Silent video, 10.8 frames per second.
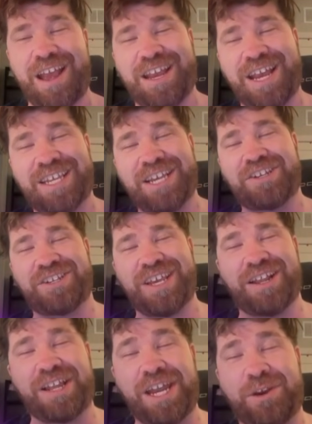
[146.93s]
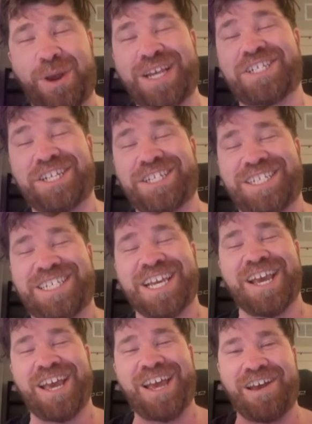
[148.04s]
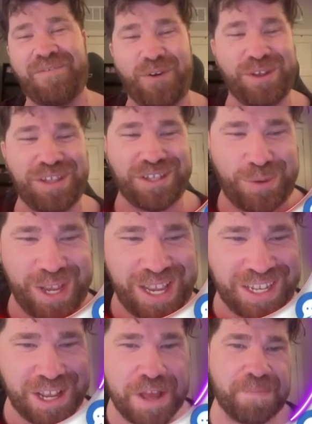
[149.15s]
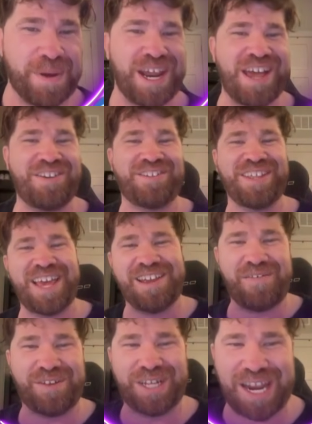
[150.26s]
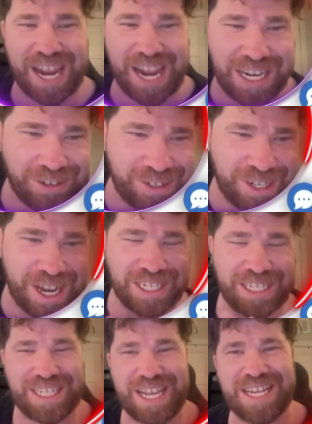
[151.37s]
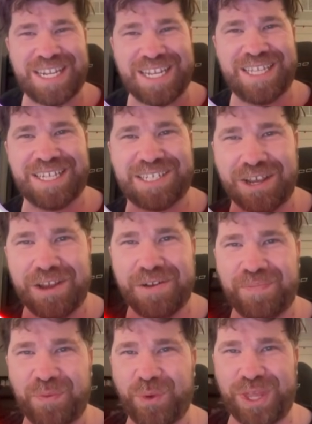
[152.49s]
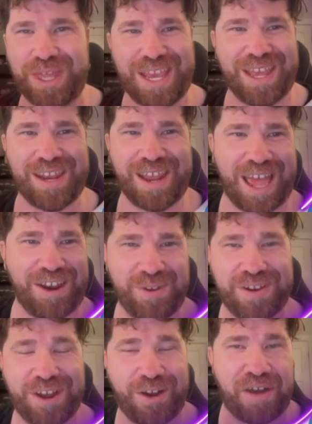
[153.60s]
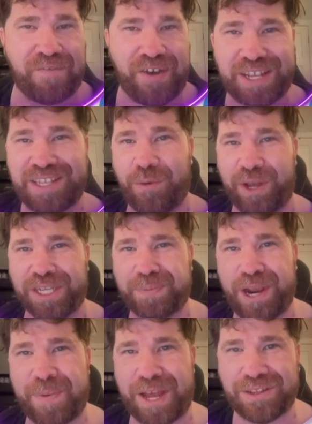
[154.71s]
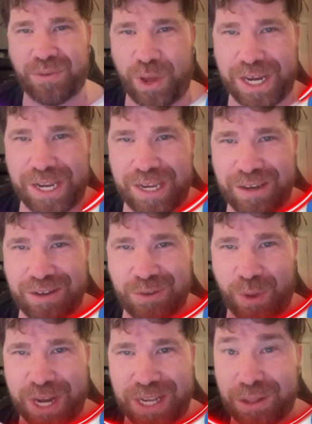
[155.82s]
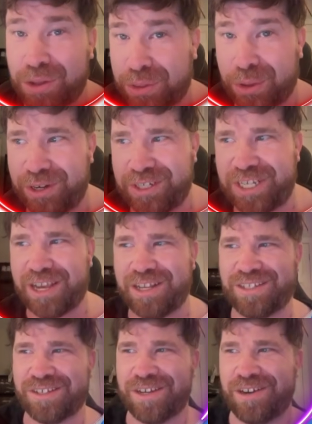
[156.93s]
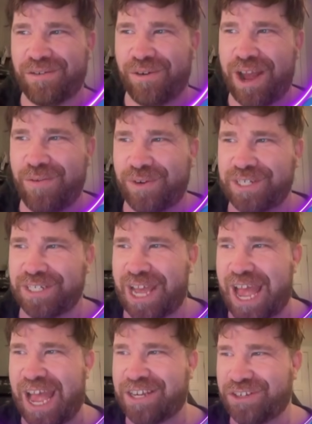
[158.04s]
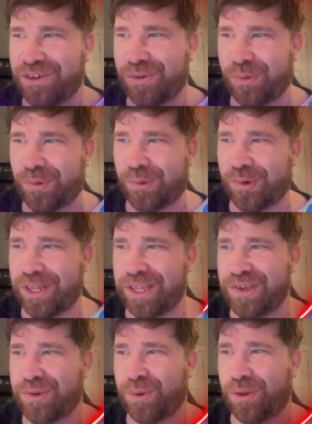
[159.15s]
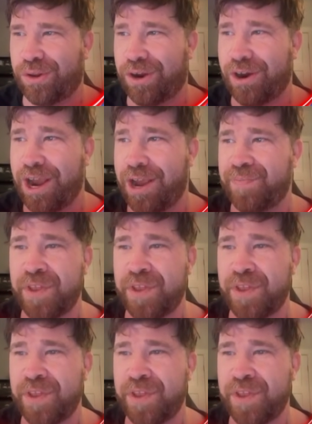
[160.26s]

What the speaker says: I guess I should say a lot of questions for this quiz, but not only that, you have a lot of answers. You guys, this thing did this within, I don't even know how fast that was, probably about 20 to 30 seconds, right? Which is actually really cool. All right.